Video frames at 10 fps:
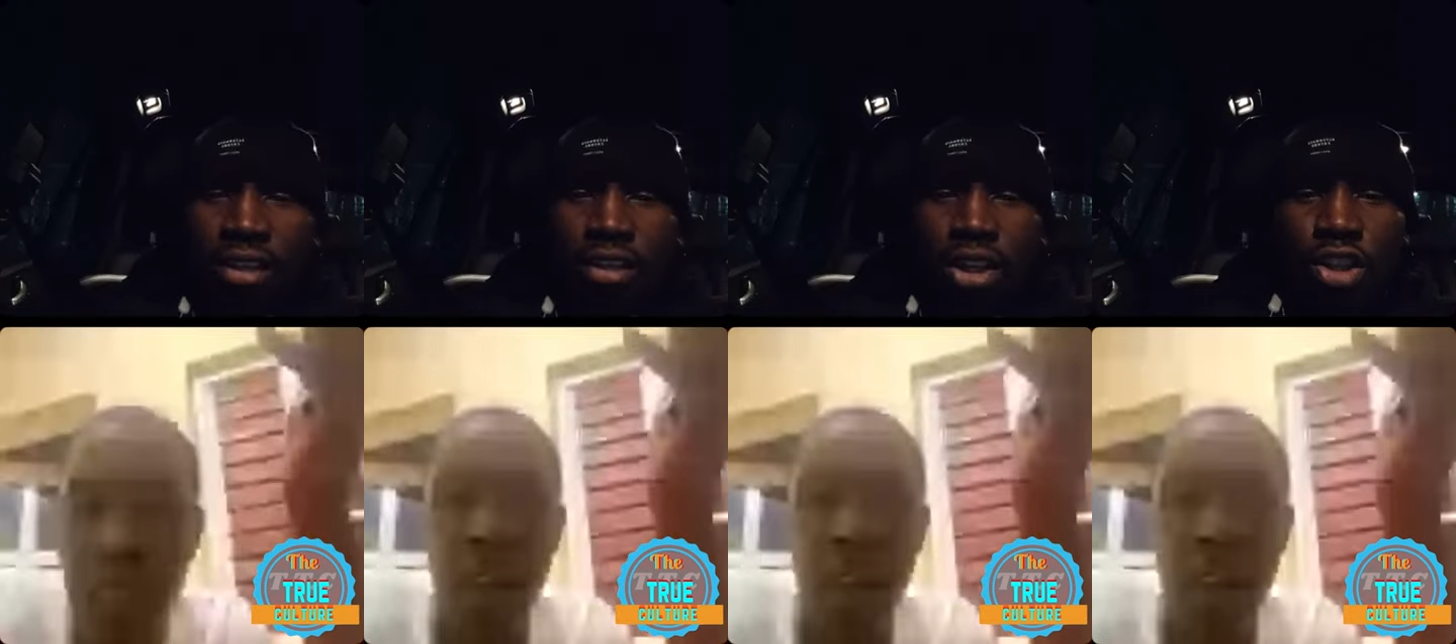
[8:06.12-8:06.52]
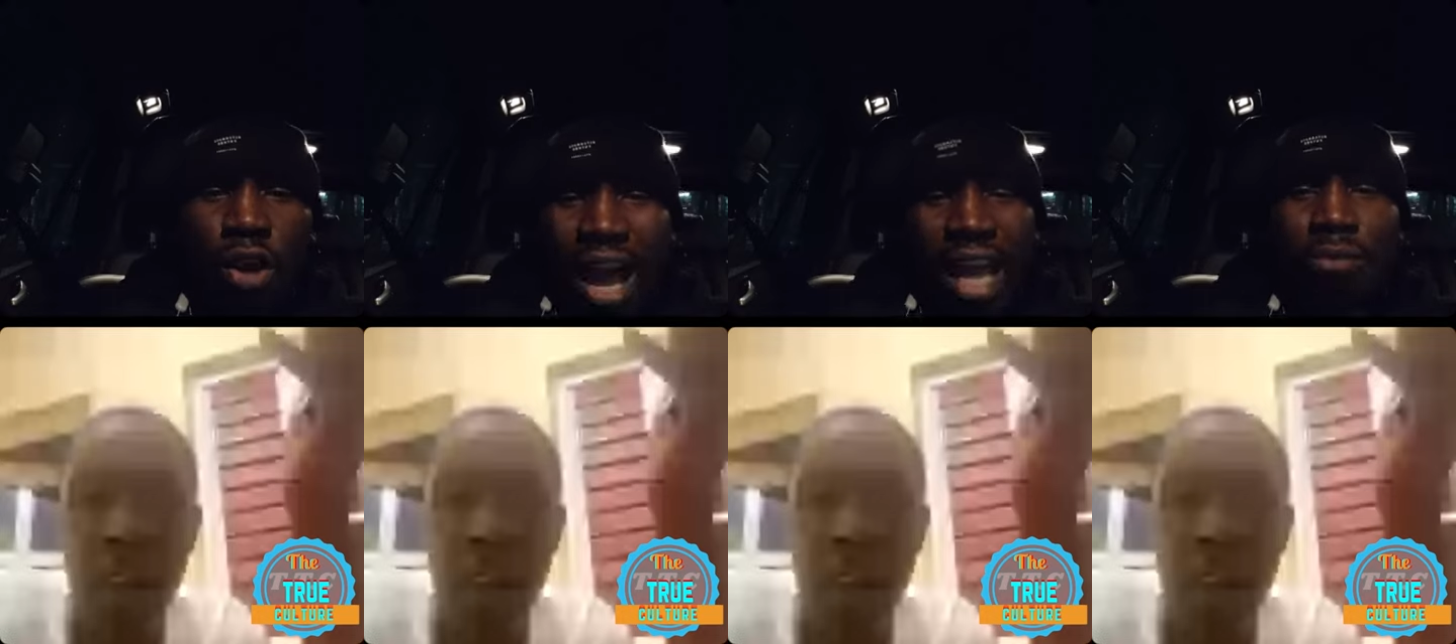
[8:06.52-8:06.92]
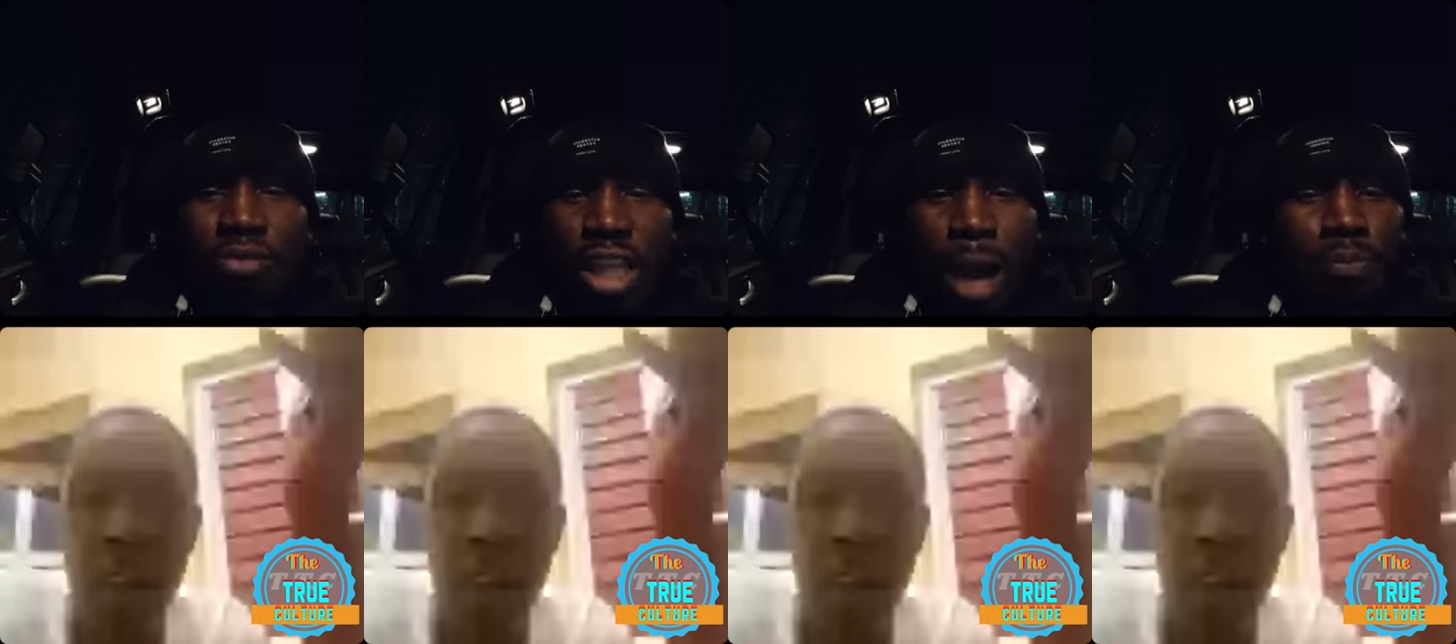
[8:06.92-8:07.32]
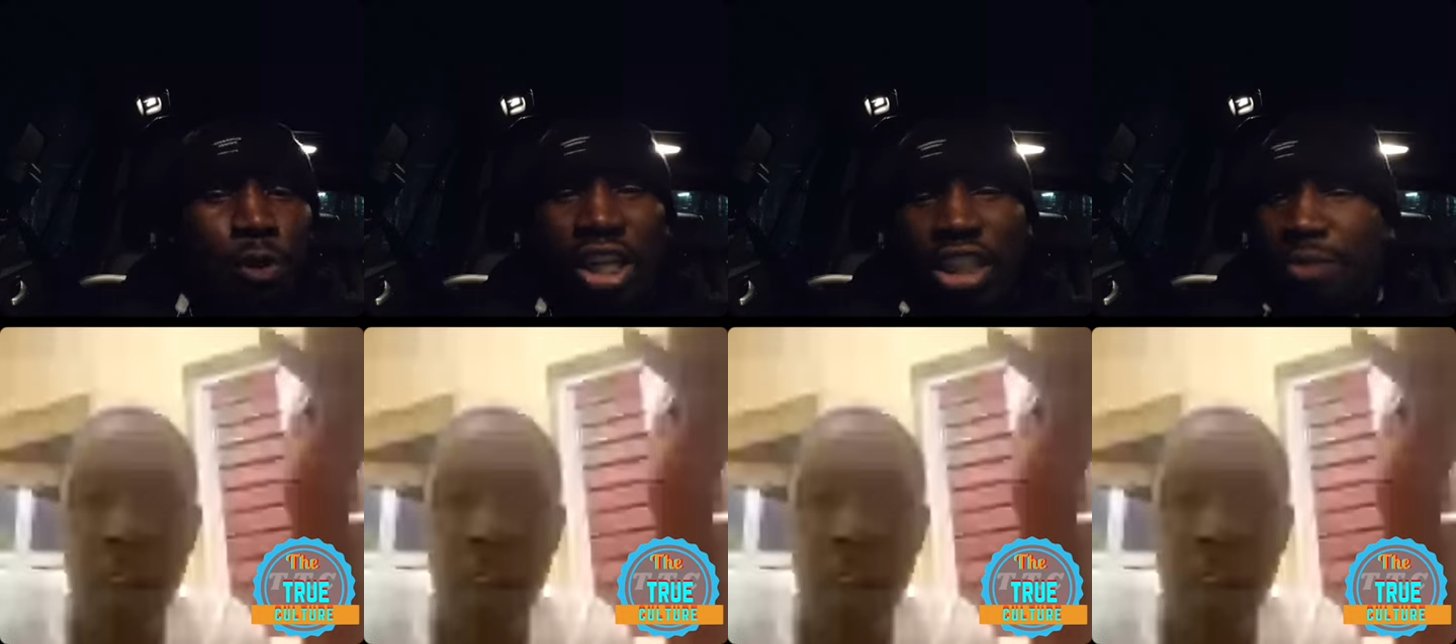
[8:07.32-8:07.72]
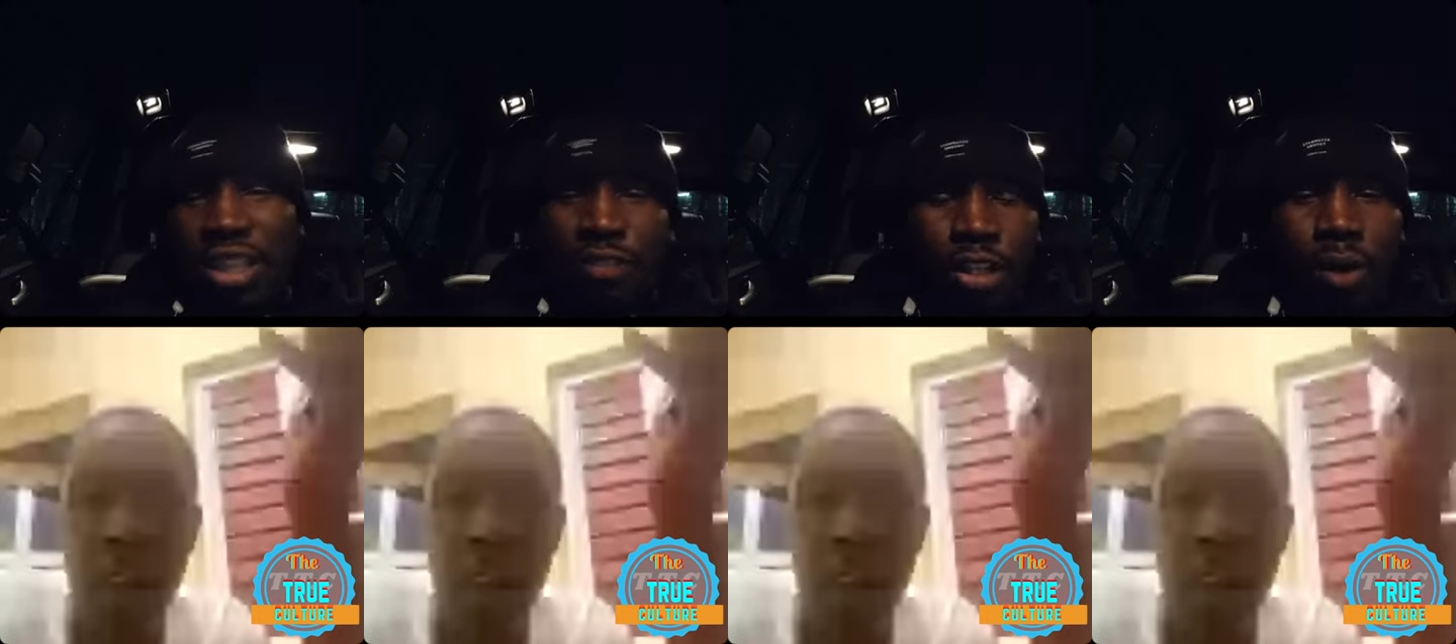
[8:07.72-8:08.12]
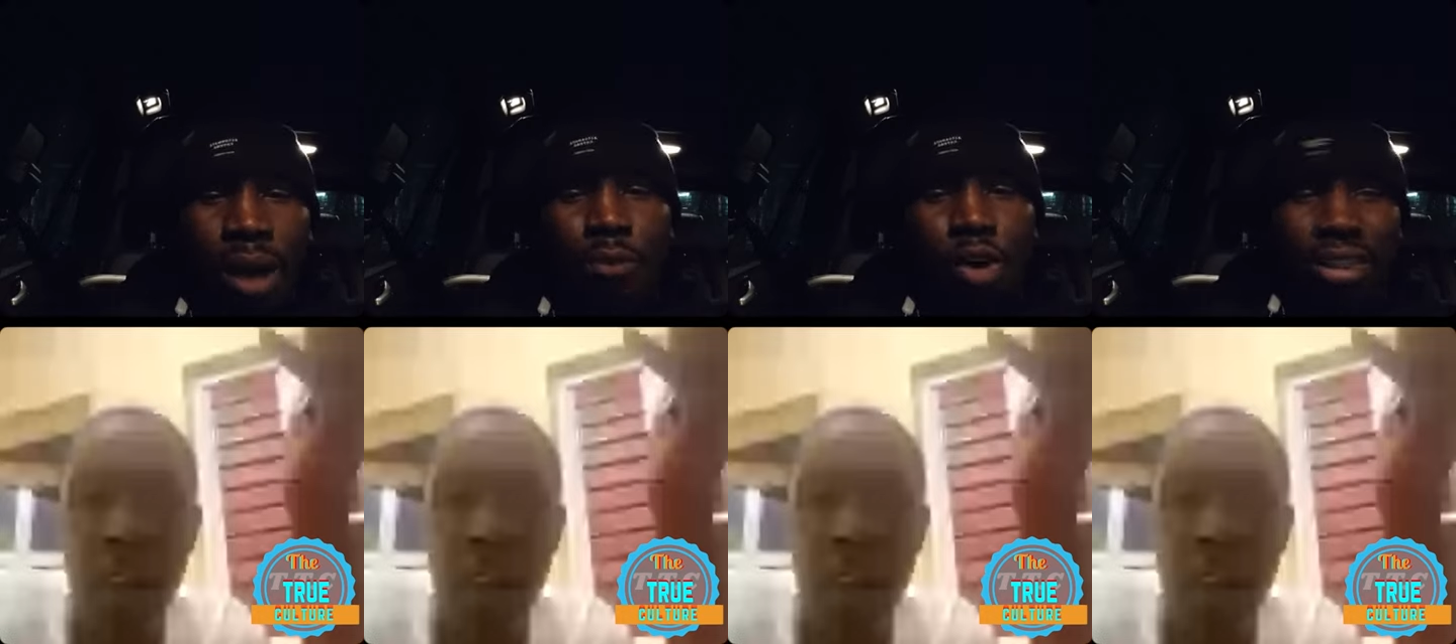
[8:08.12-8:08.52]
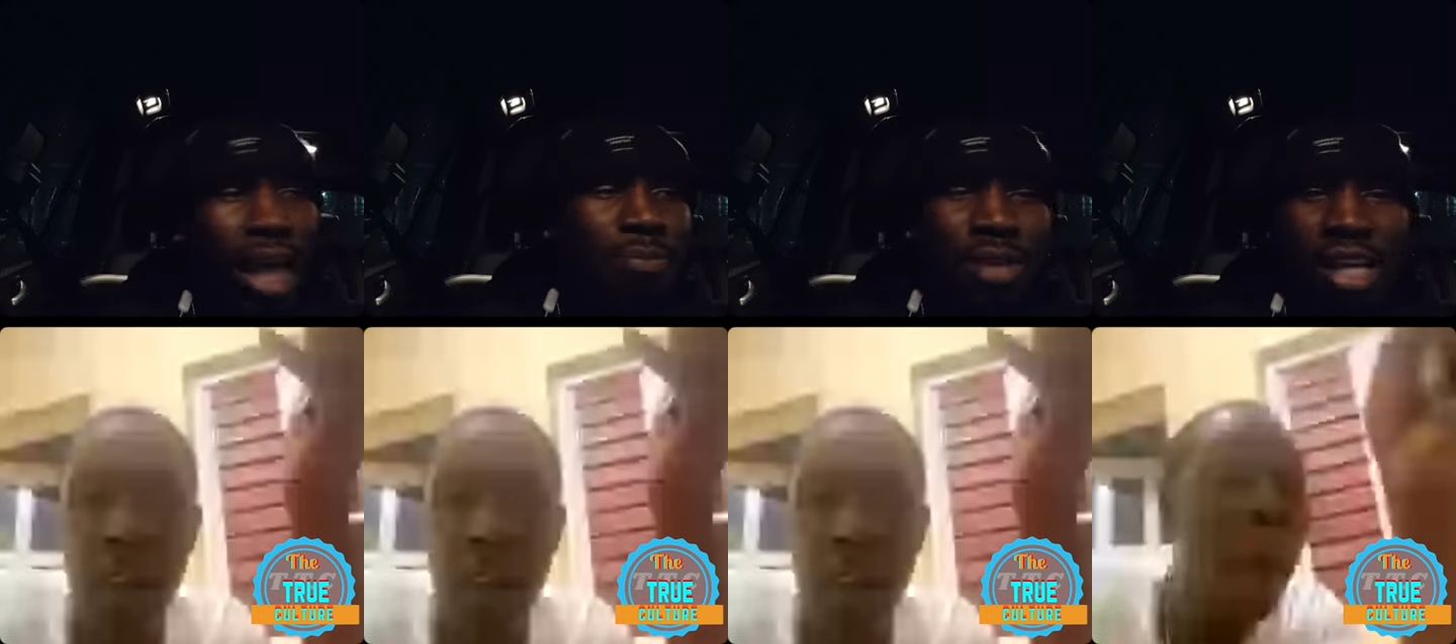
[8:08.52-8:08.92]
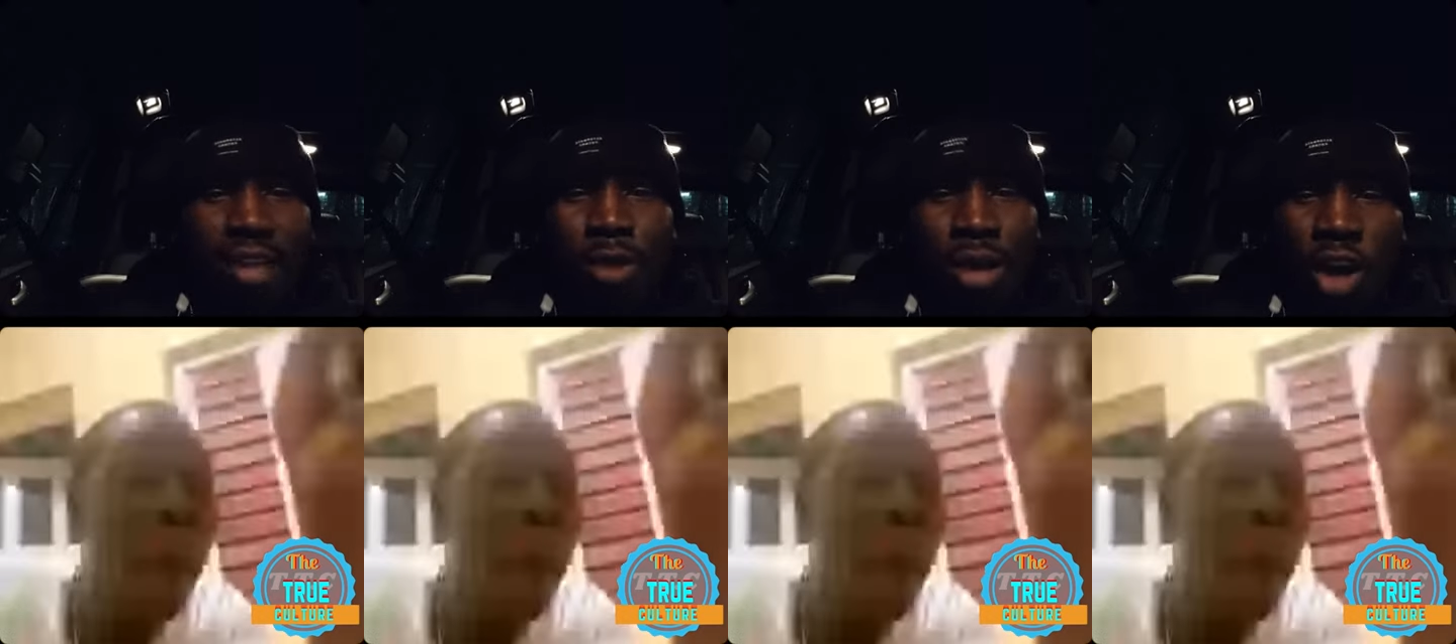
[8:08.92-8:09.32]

No, I MC yeah. are foolish mixed with now a more high place them when go.